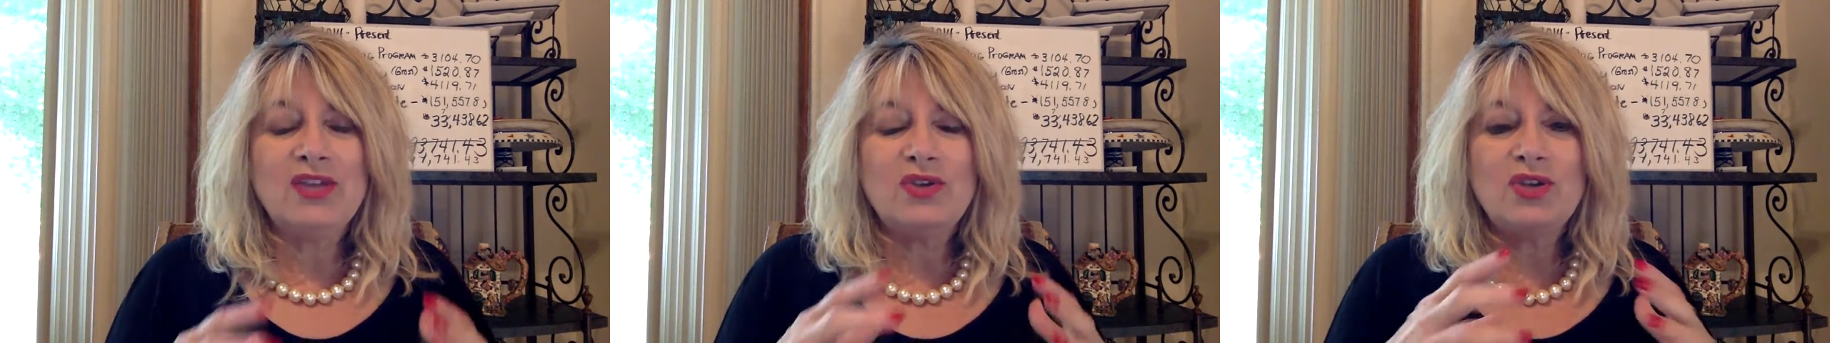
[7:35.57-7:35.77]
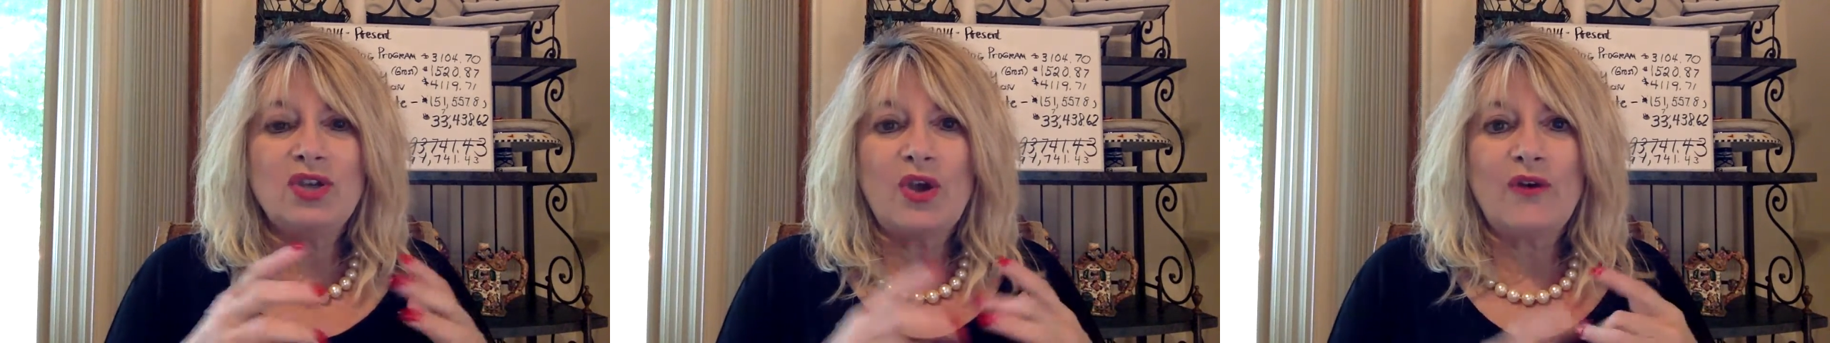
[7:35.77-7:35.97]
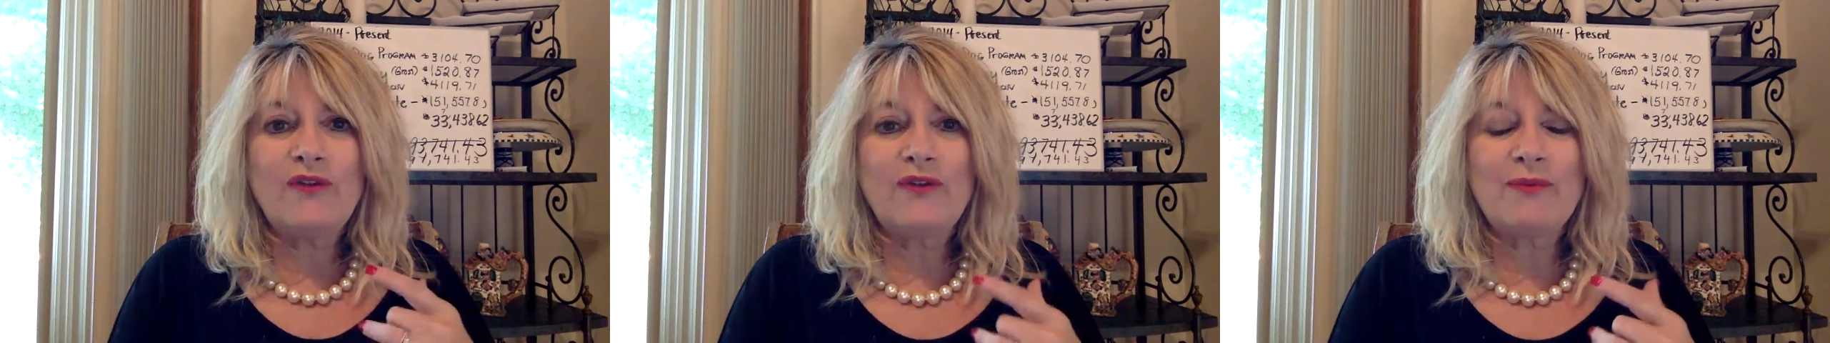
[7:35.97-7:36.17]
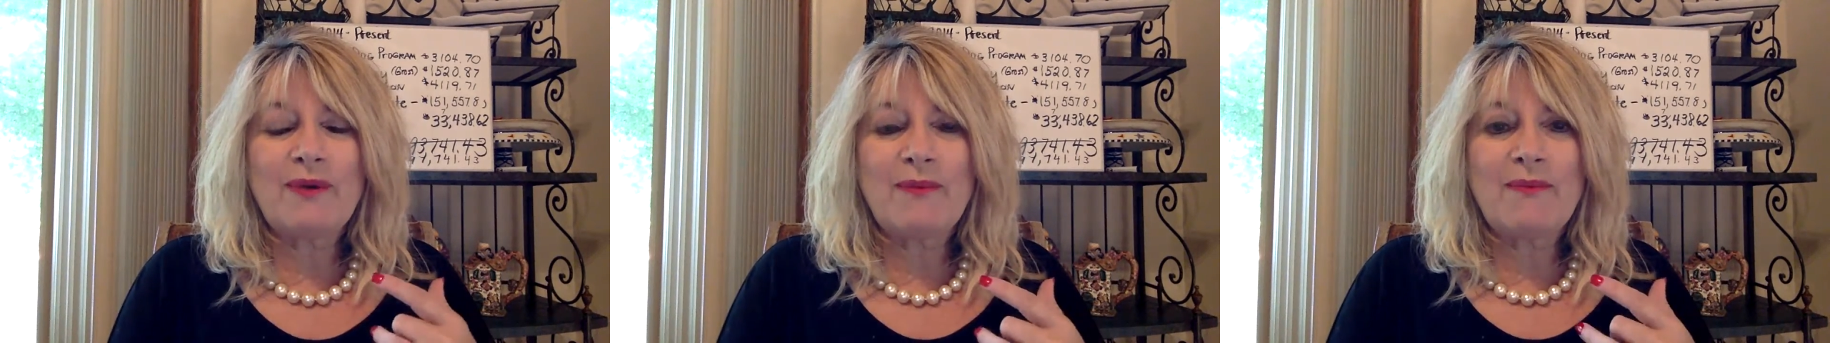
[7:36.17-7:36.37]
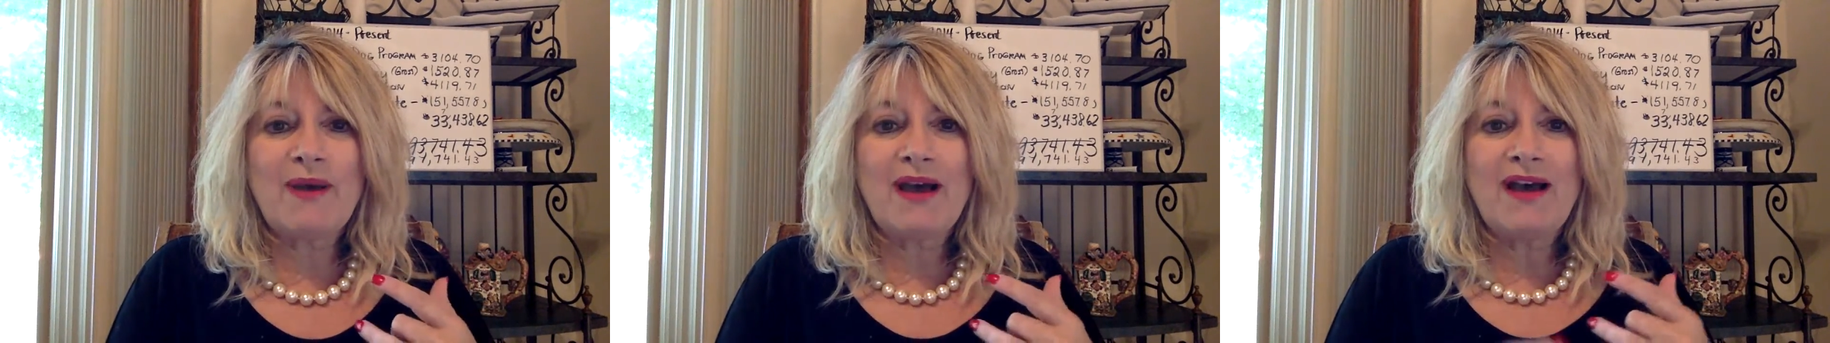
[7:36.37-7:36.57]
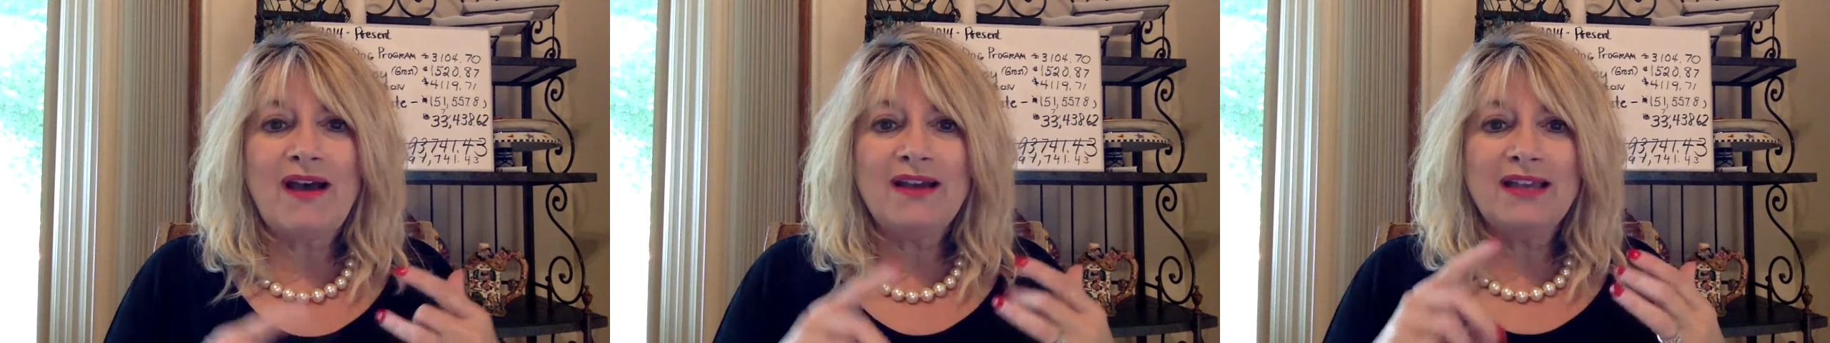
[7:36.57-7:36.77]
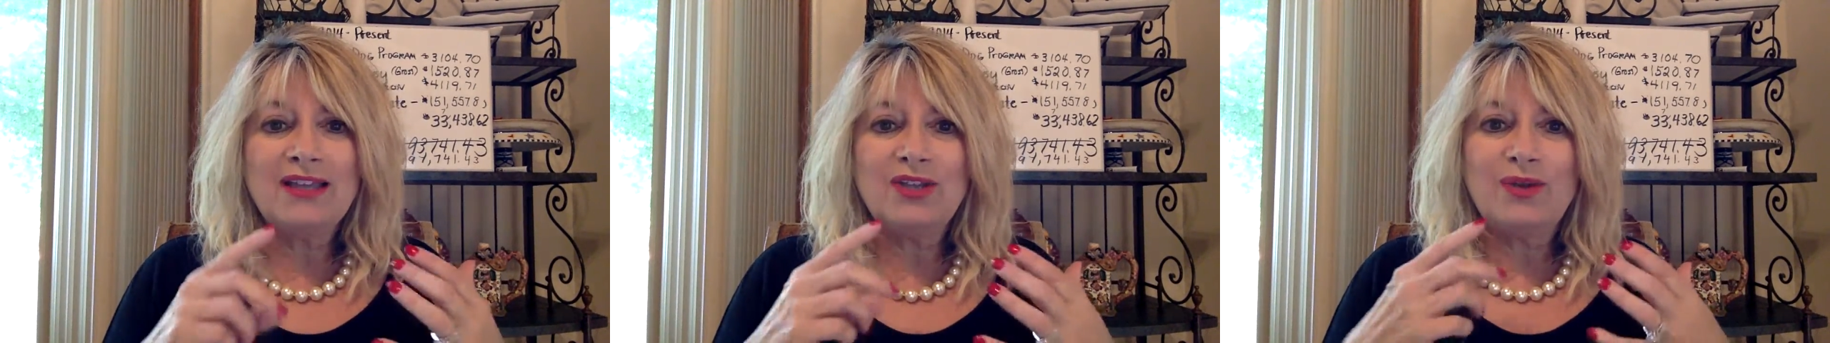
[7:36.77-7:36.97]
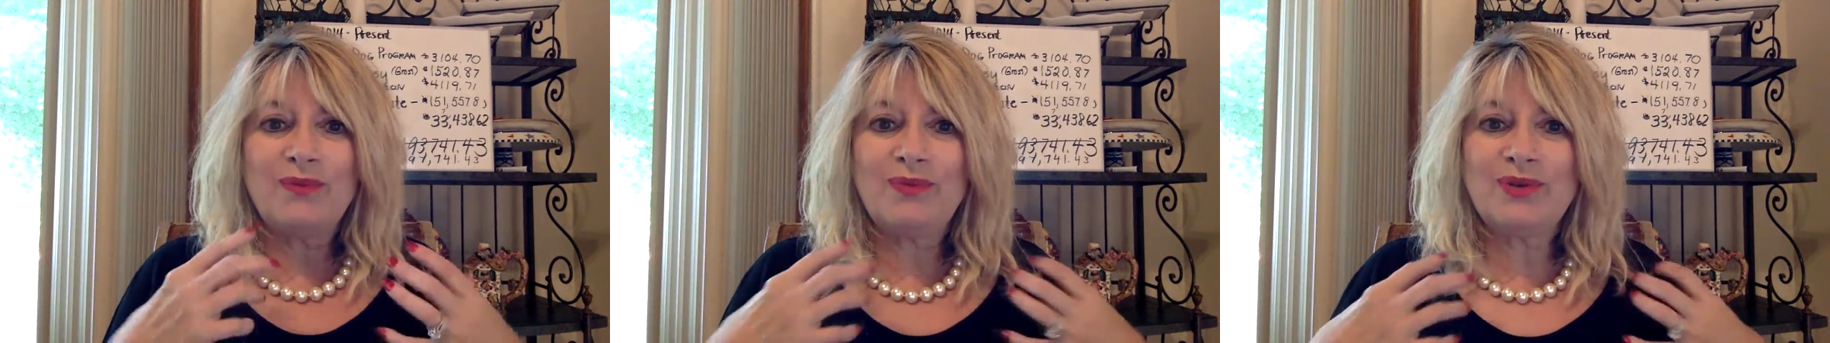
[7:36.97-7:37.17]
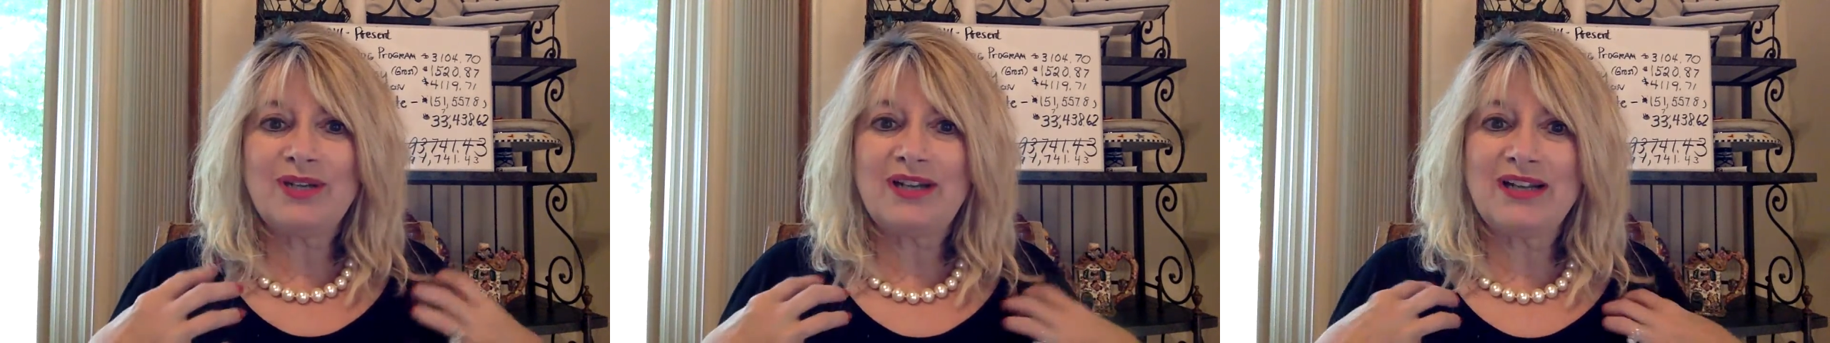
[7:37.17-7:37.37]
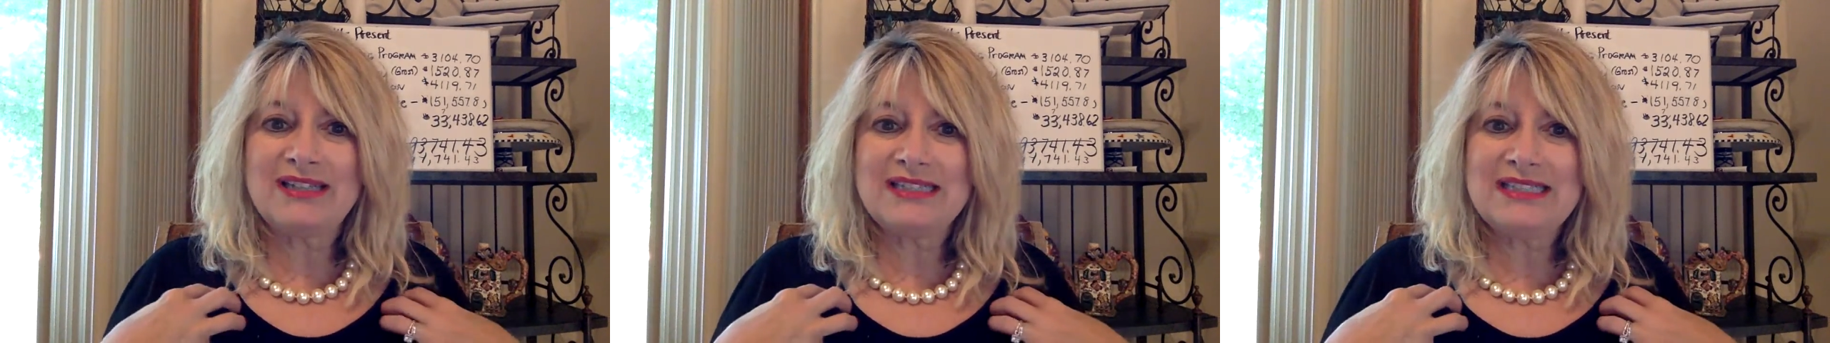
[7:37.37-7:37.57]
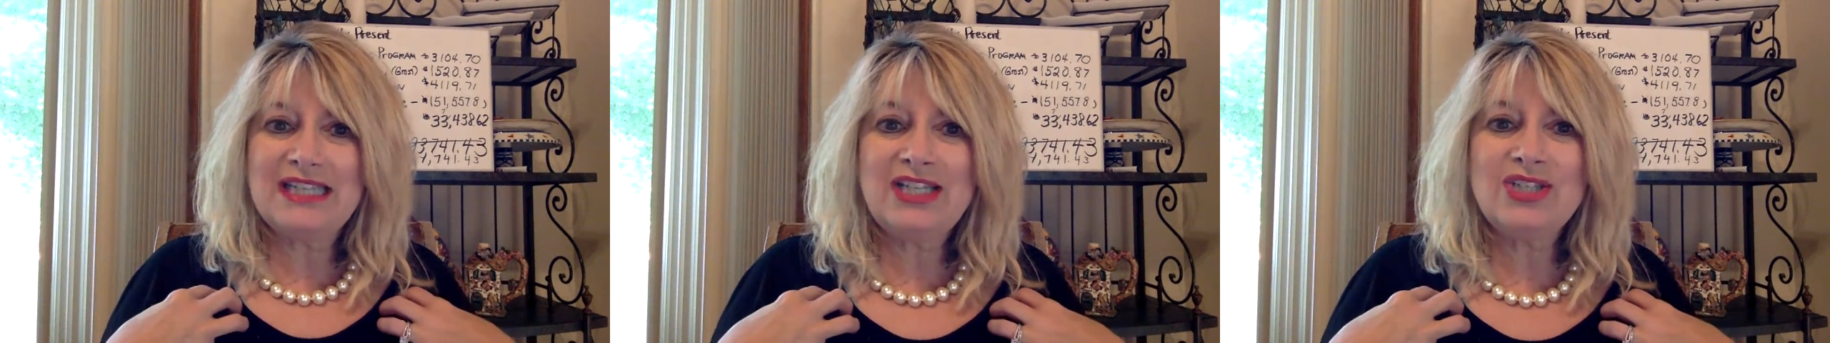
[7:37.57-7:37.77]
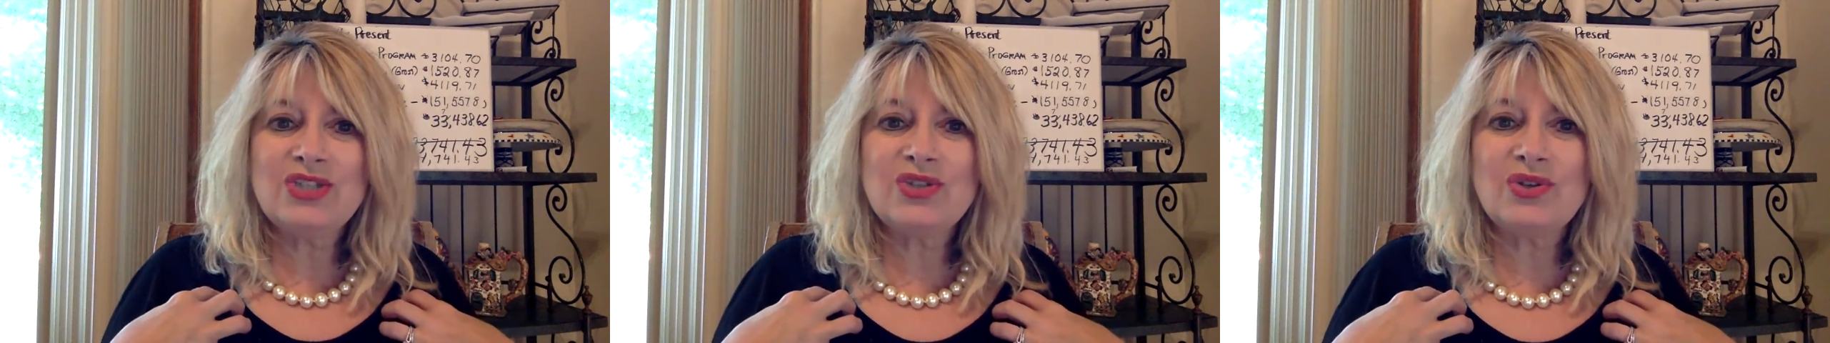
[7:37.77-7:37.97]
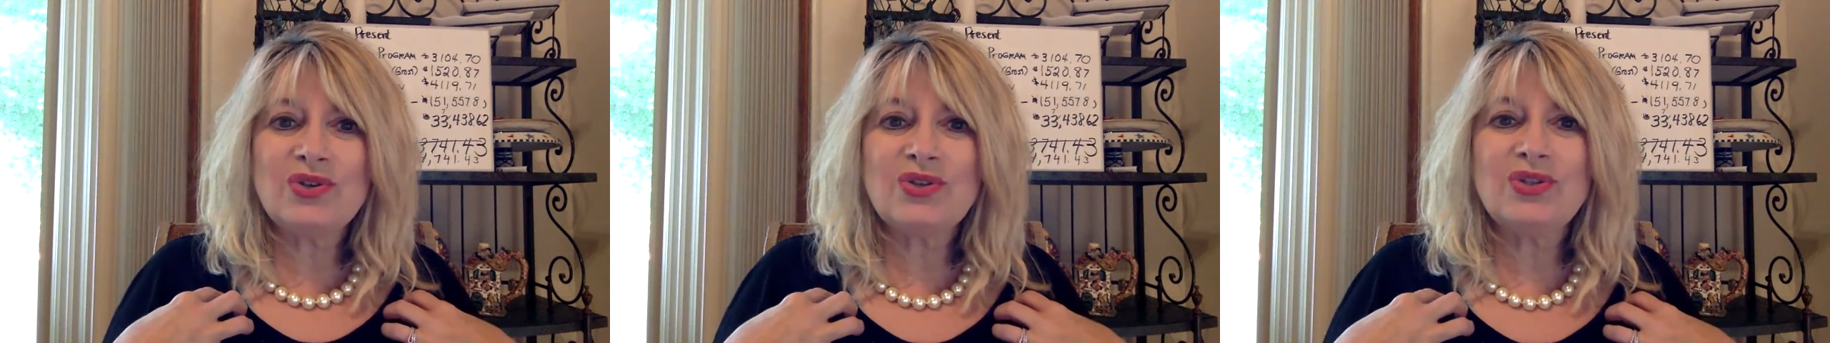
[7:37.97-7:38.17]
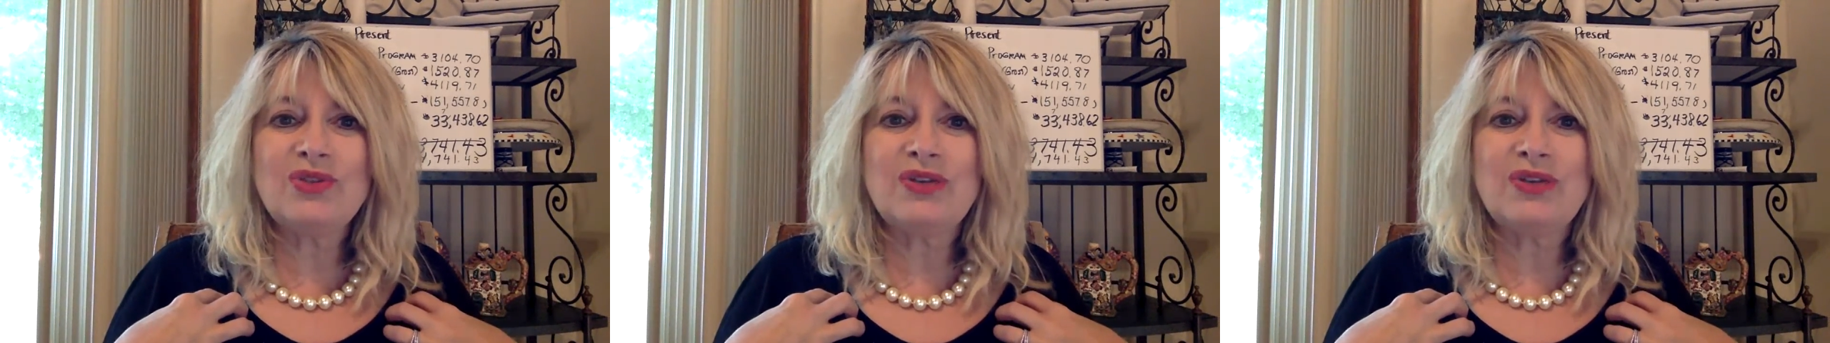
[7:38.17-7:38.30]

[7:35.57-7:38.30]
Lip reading: You can go from a mug and you can put it on a t-shirt.